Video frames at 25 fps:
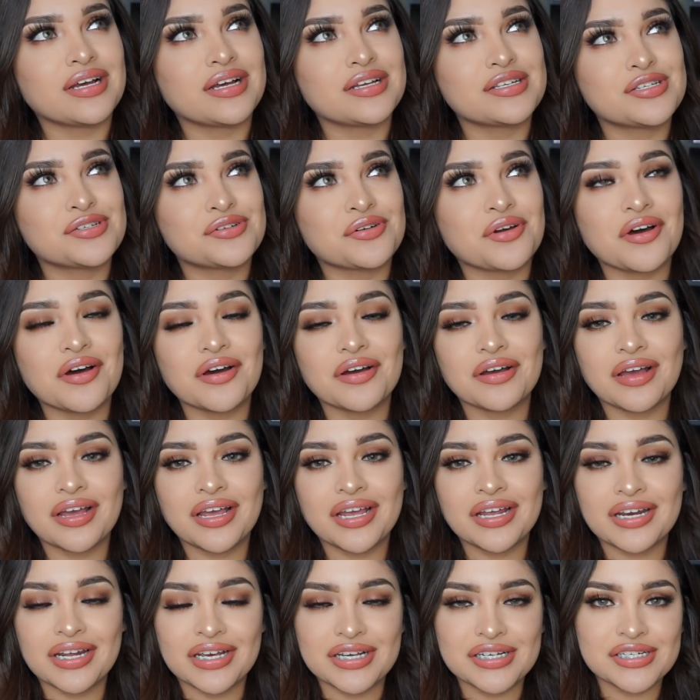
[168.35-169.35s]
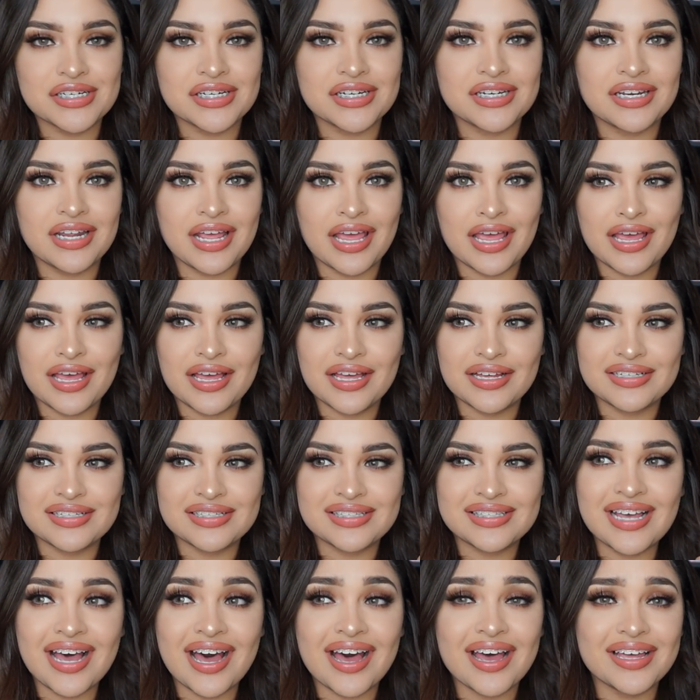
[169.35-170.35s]
a strong connection
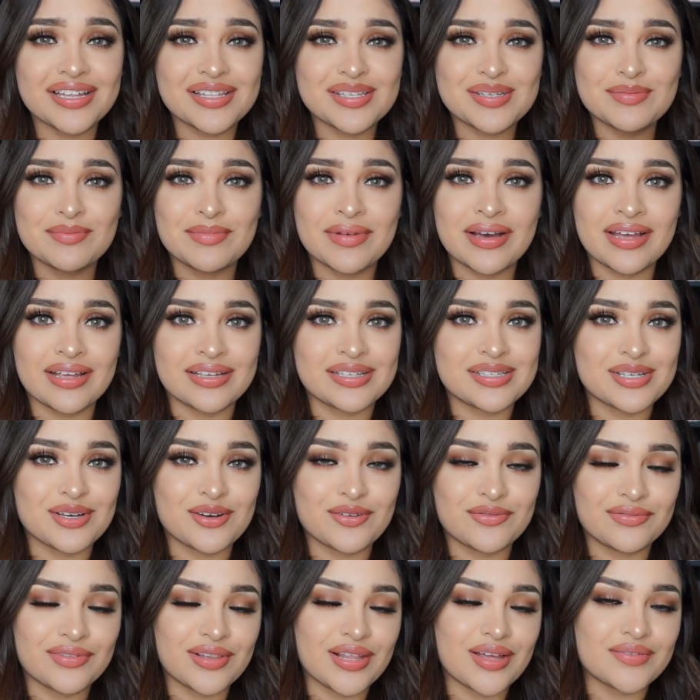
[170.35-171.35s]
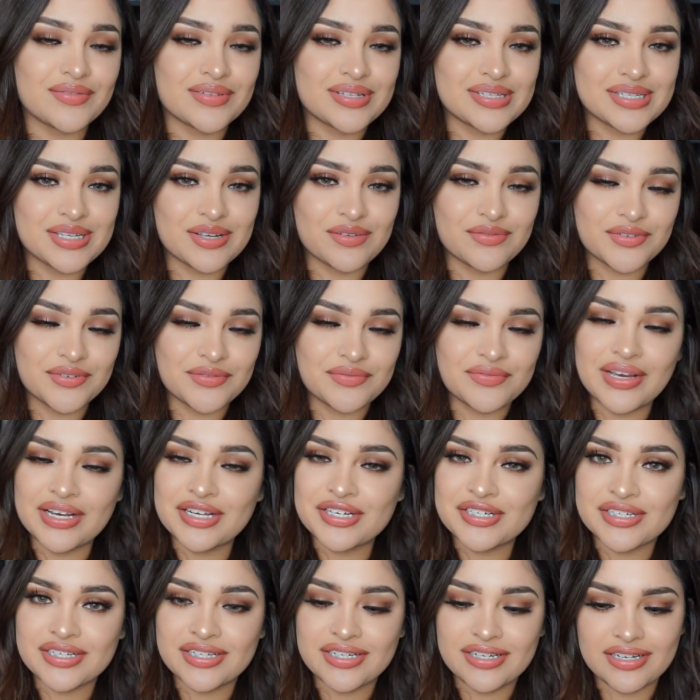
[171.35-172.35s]
and tied to my self-love and
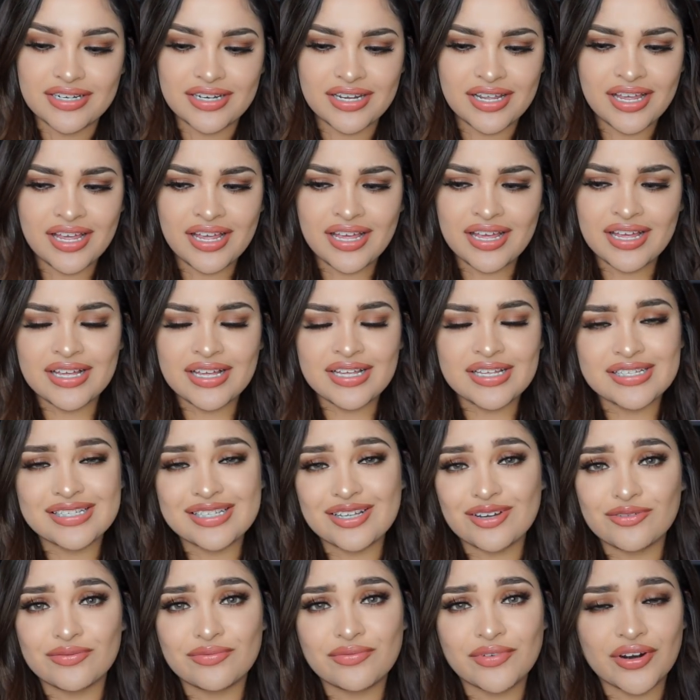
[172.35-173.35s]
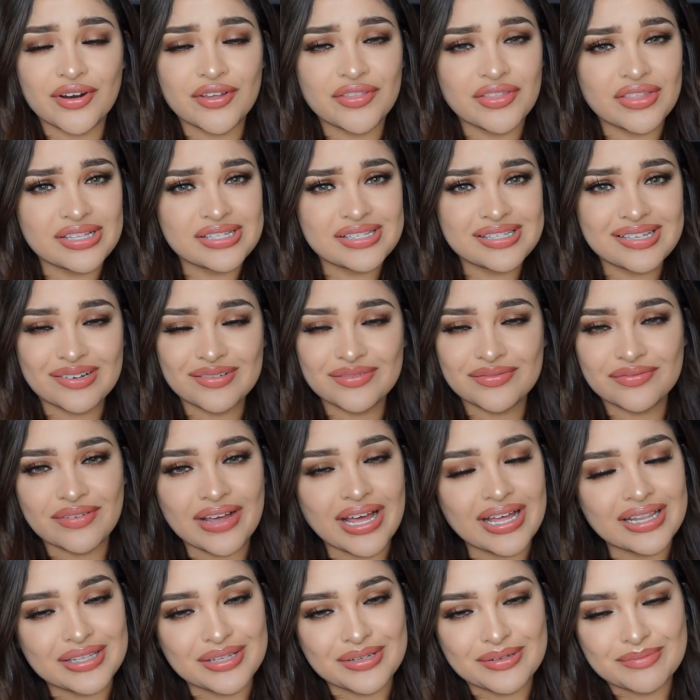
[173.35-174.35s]
self-affection and self-worth and
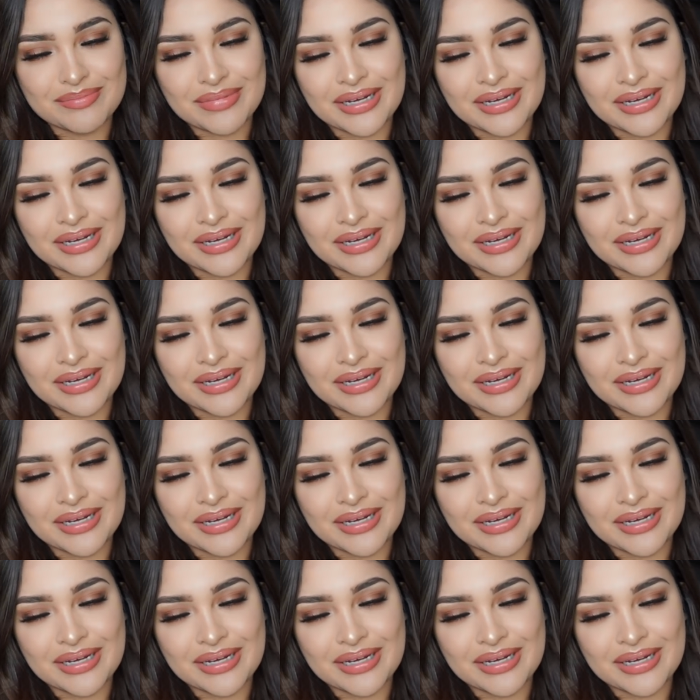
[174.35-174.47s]
self-value.